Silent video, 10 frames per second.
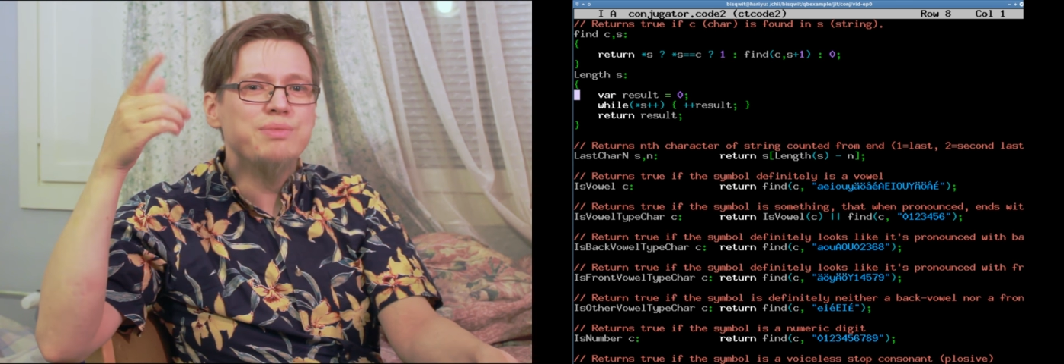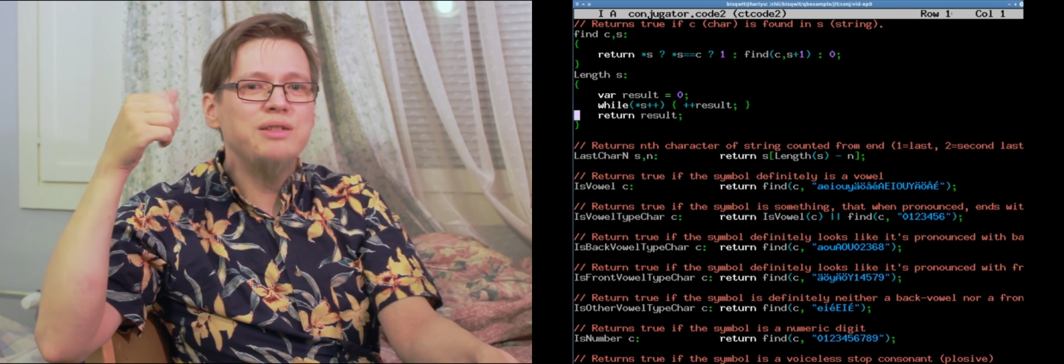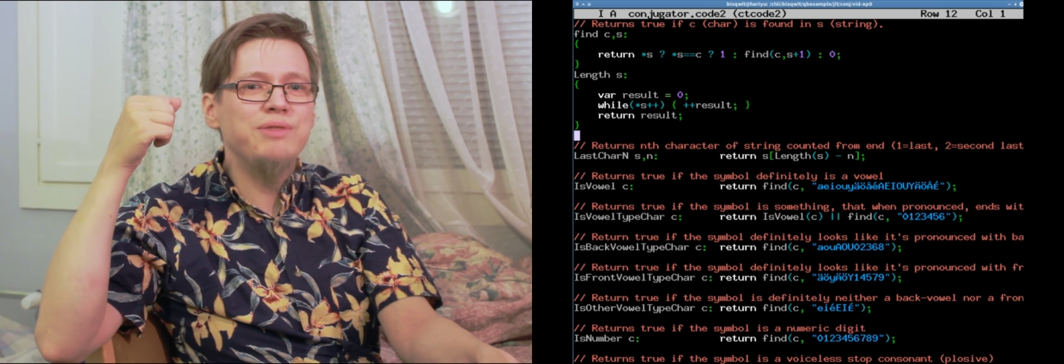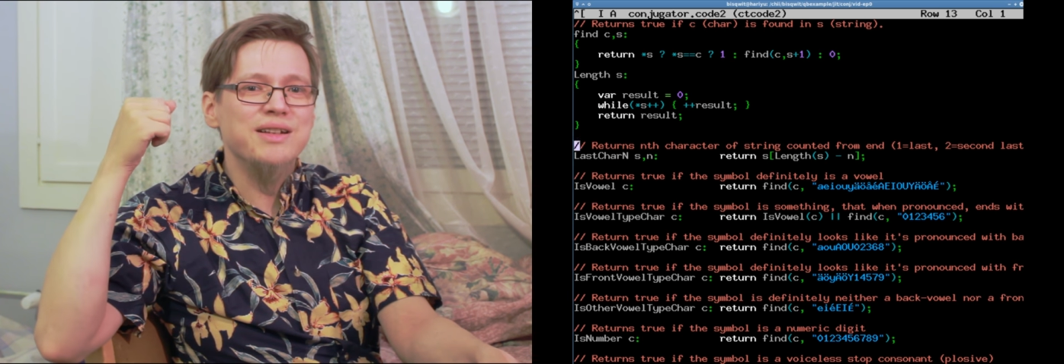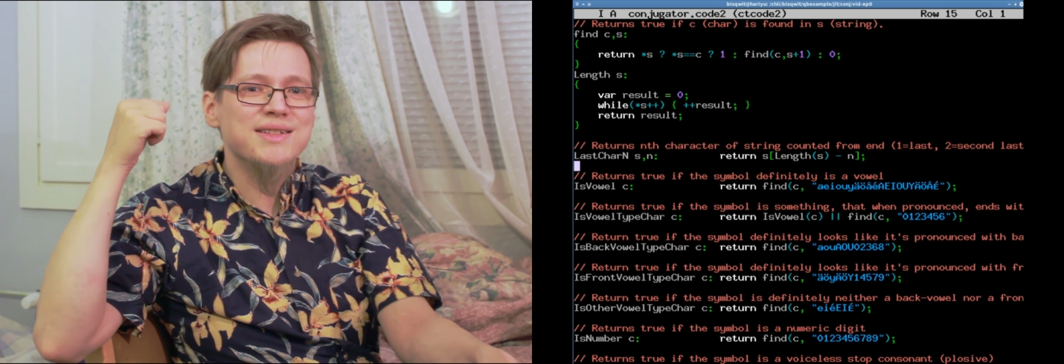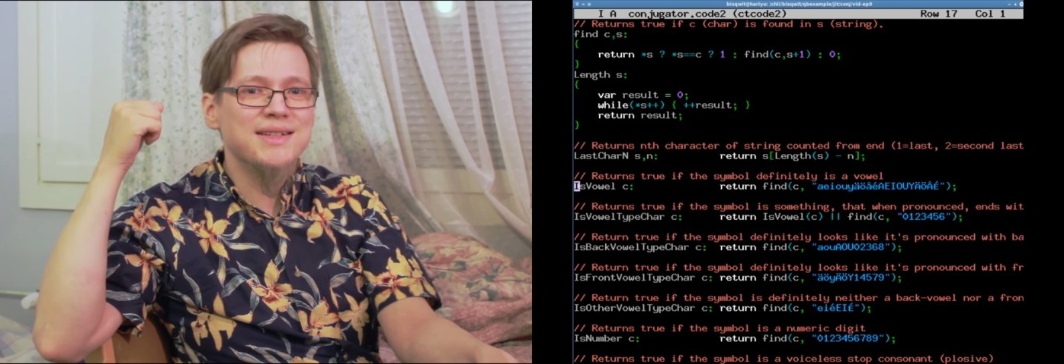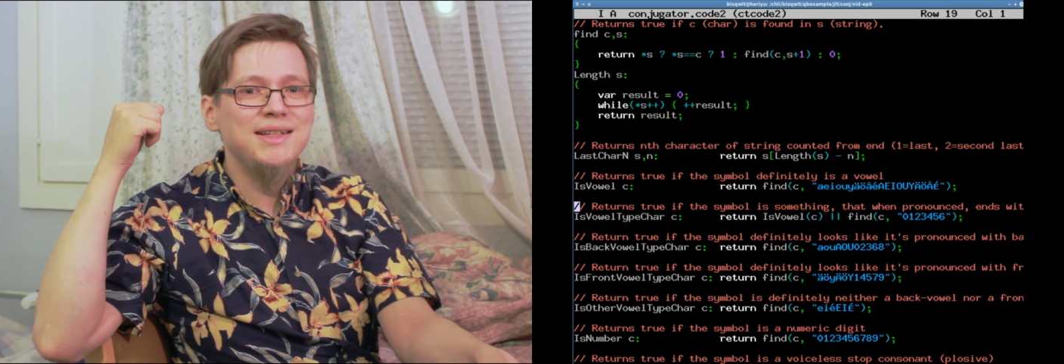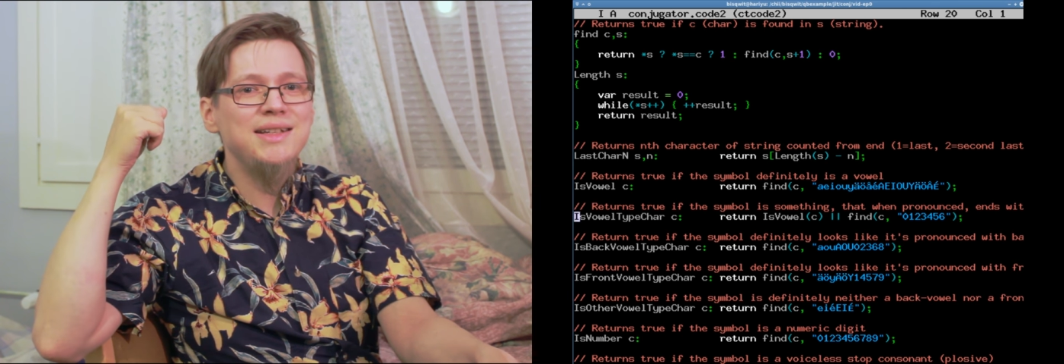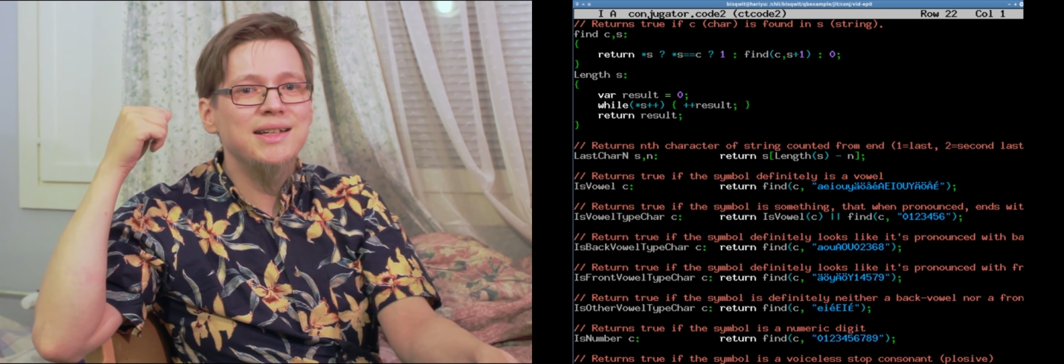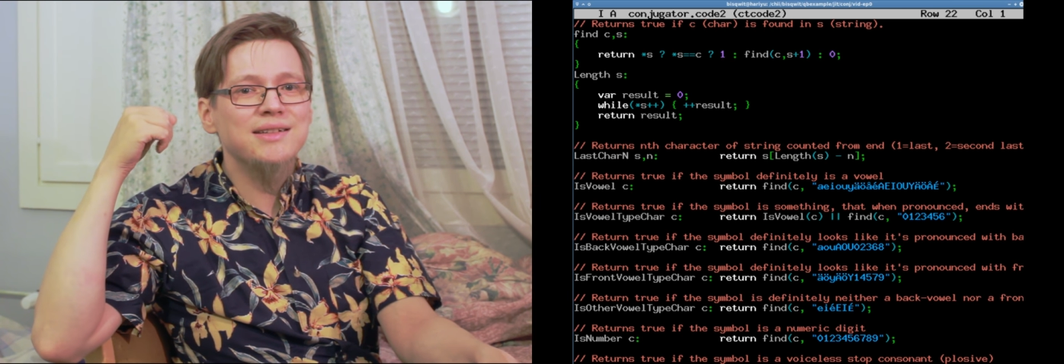between
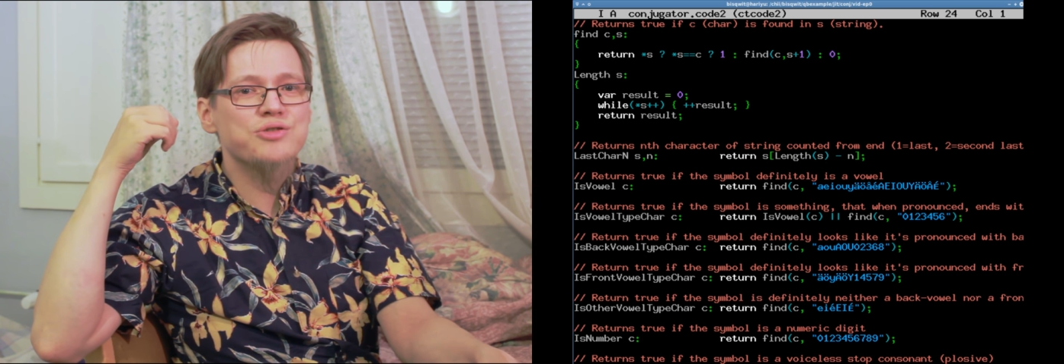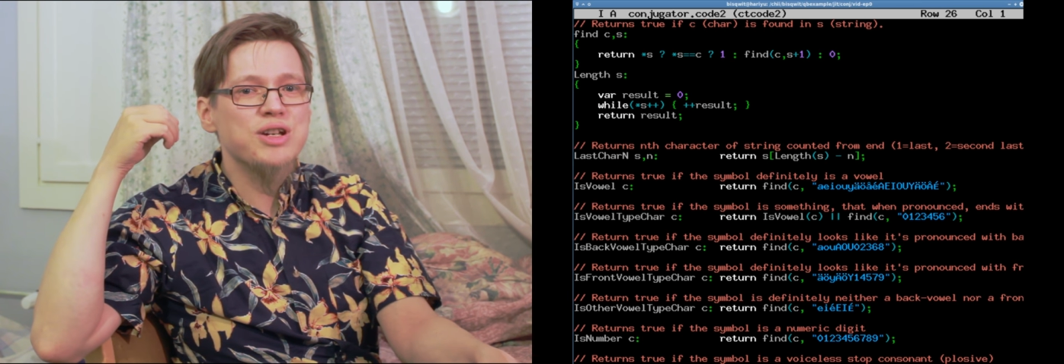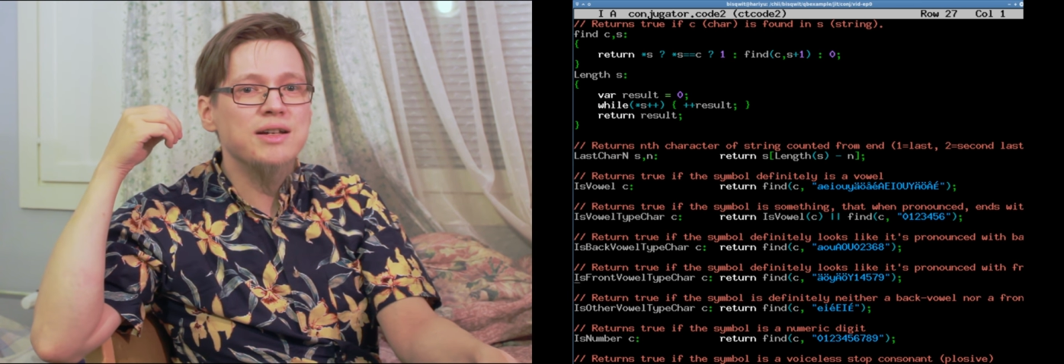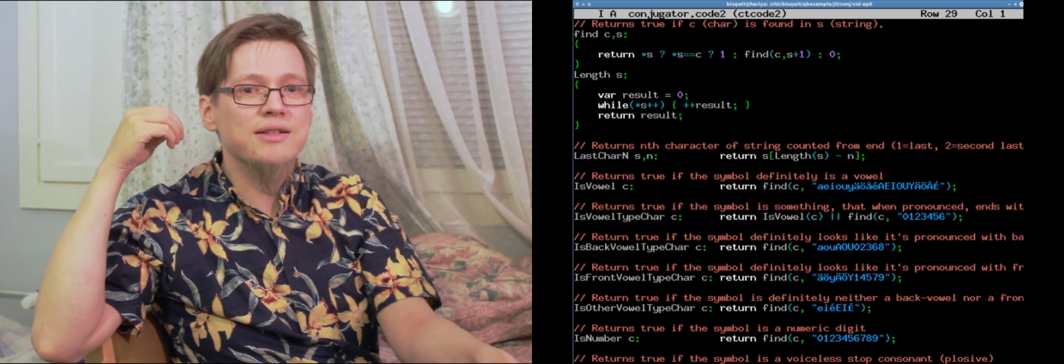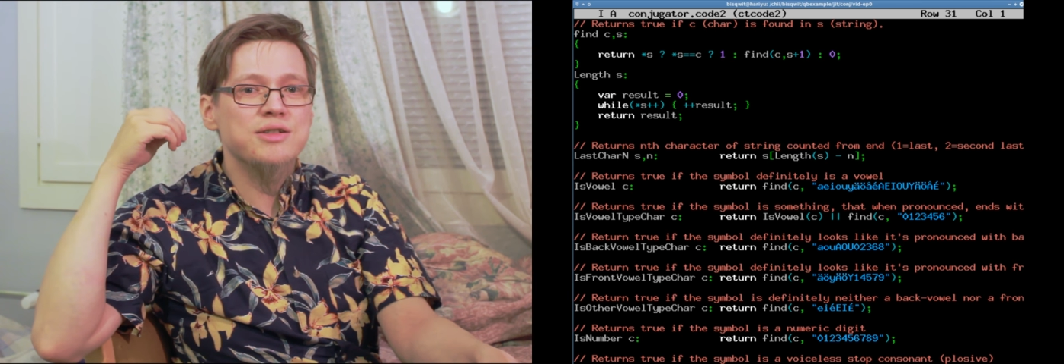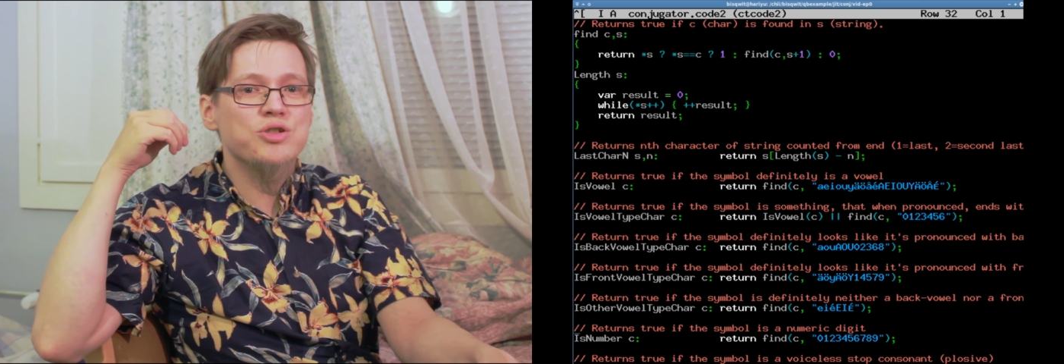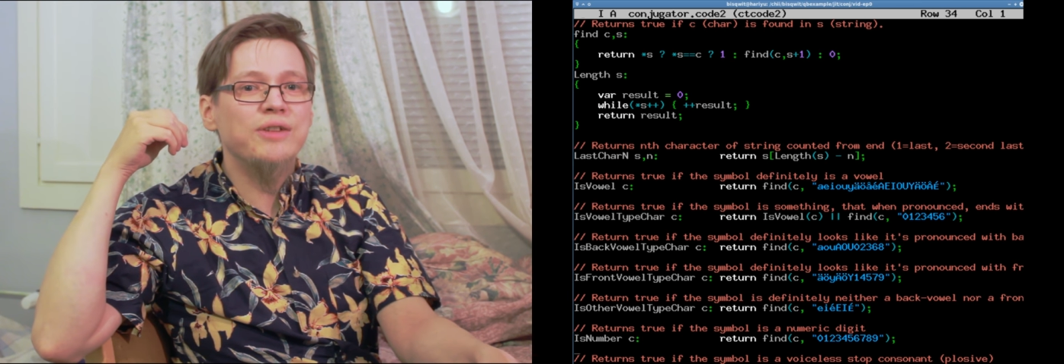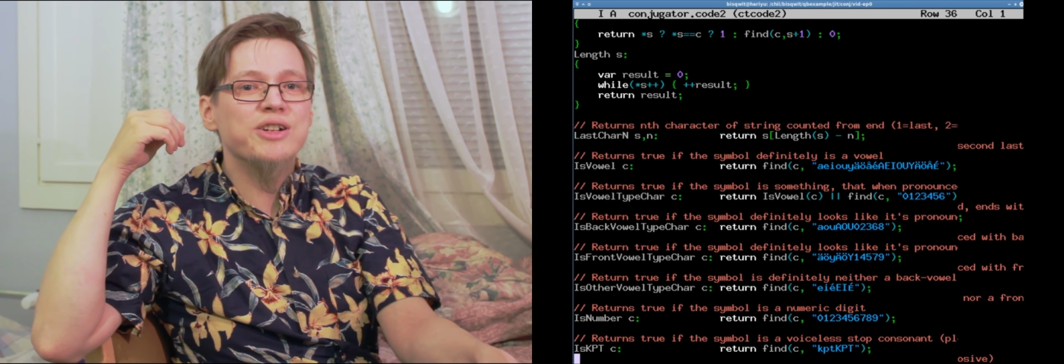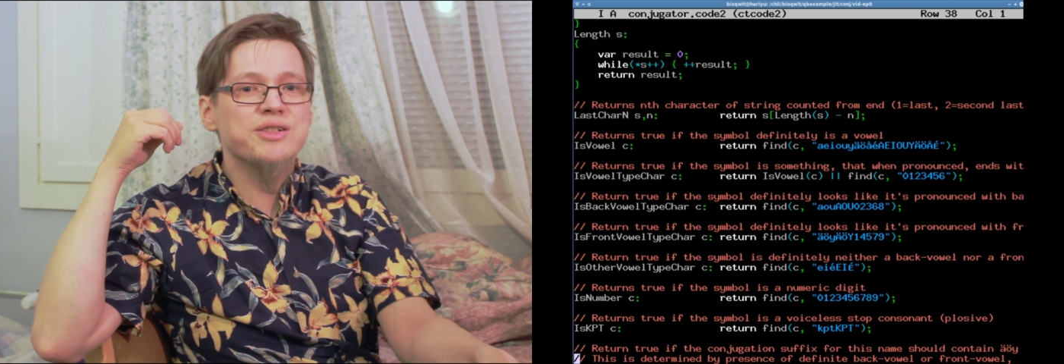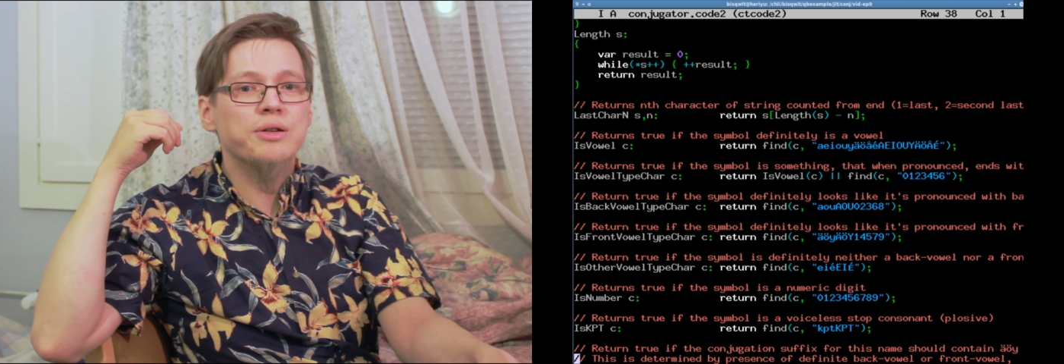C and
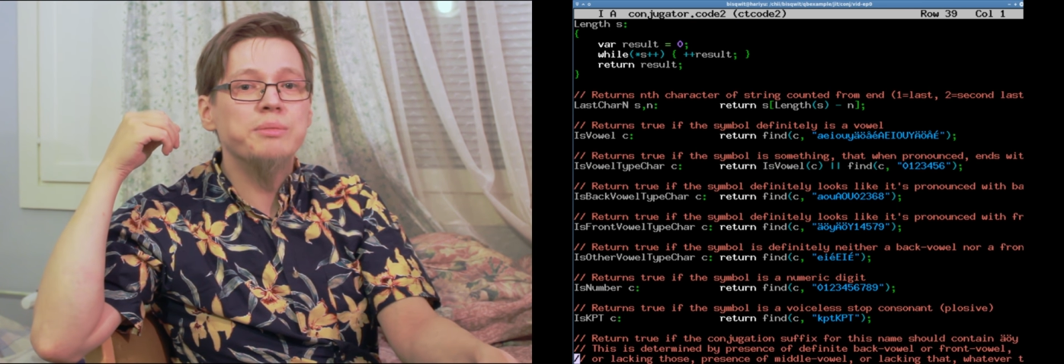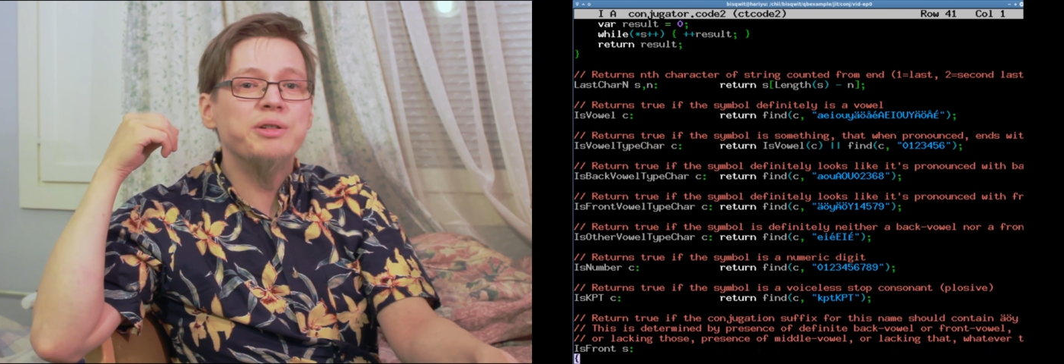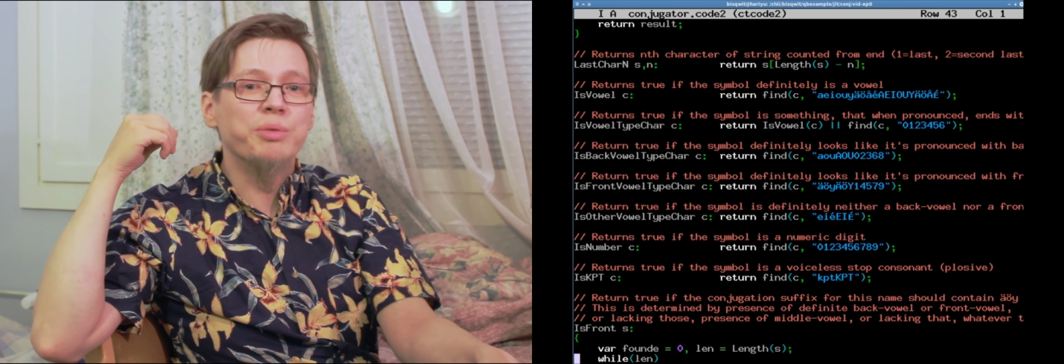JavaScript